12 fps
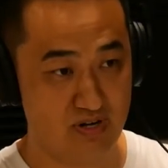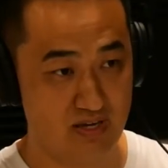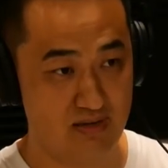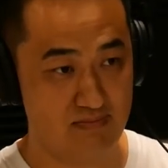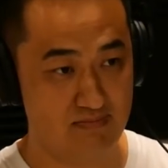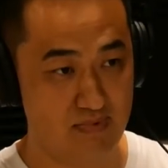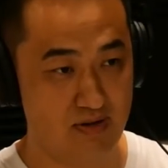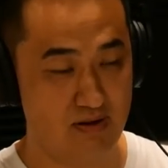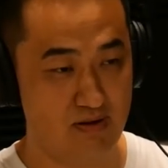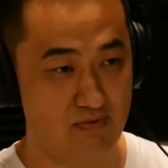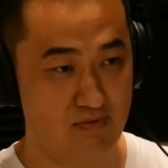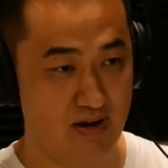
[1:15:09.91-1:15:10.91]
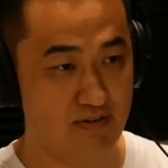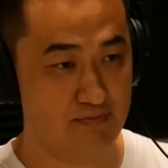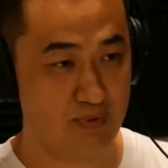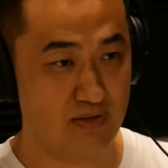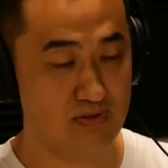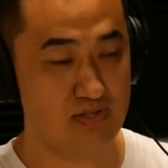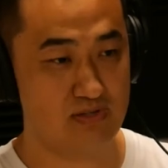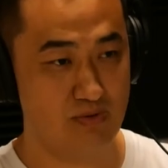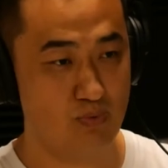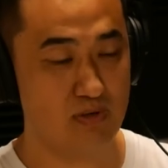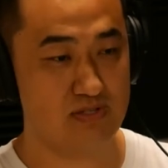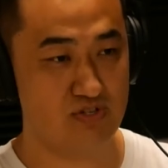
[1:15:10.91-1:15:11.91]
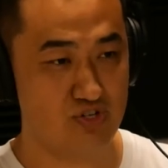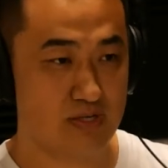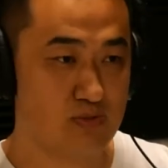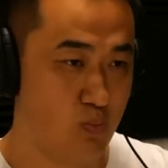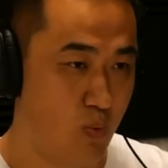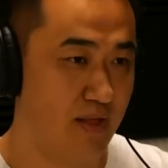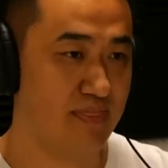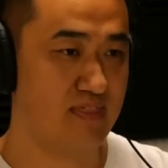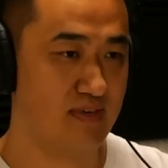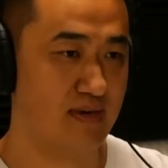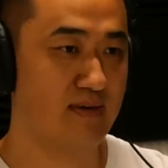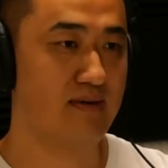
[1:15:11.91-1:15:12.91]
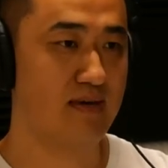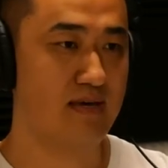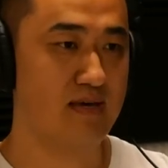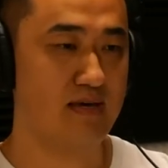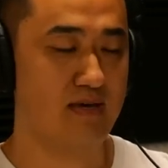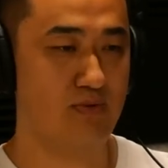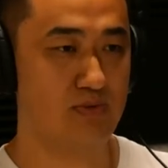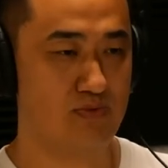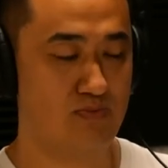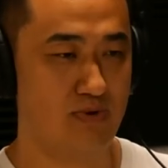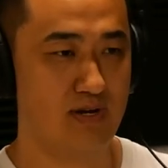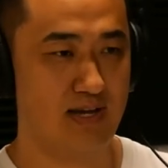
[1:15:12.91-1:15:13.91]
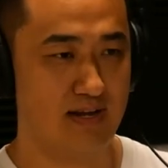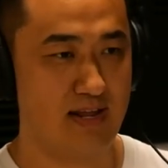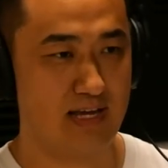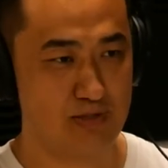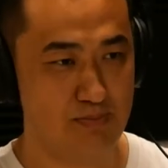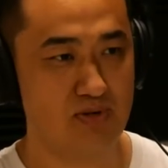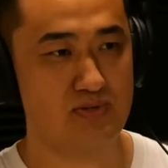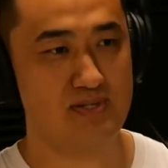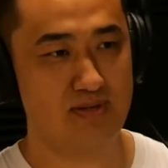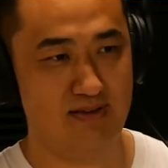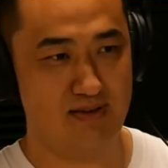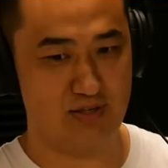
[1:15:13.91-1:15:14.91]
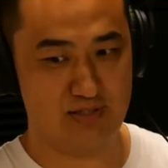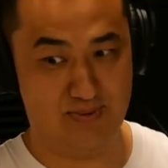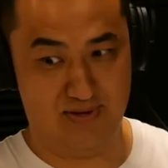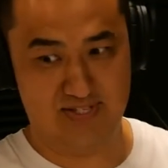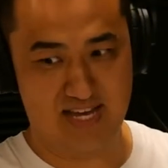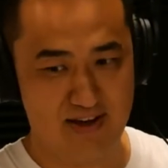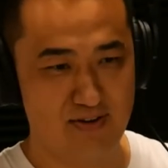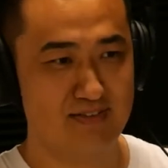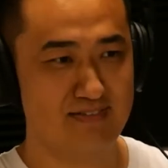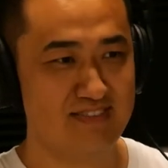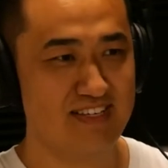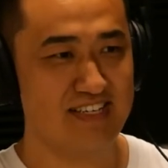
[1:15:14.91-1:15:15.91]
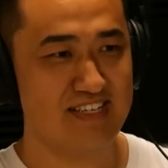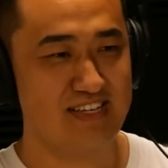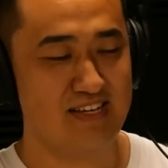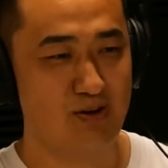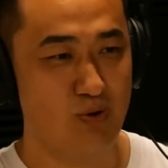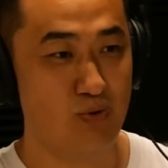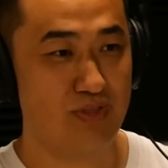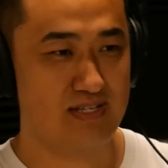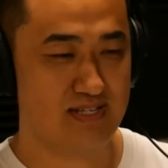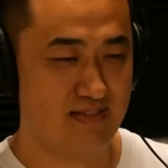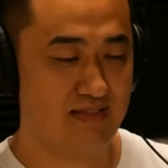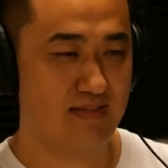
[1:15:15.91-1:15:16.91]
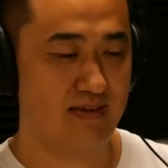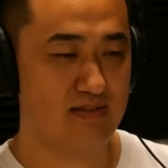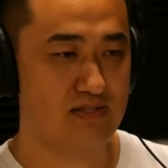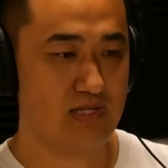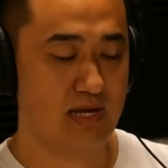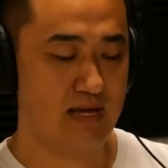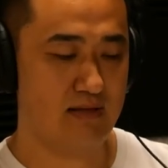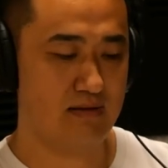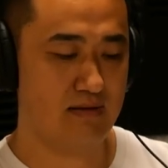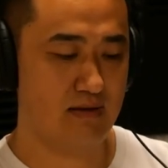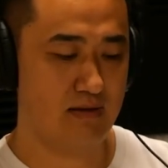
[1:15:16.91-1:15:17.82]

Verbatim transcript: pretty, you know, rough because it wasn't just one thing; it was really an expose, uh, expose on yeah. all these other things. Yes.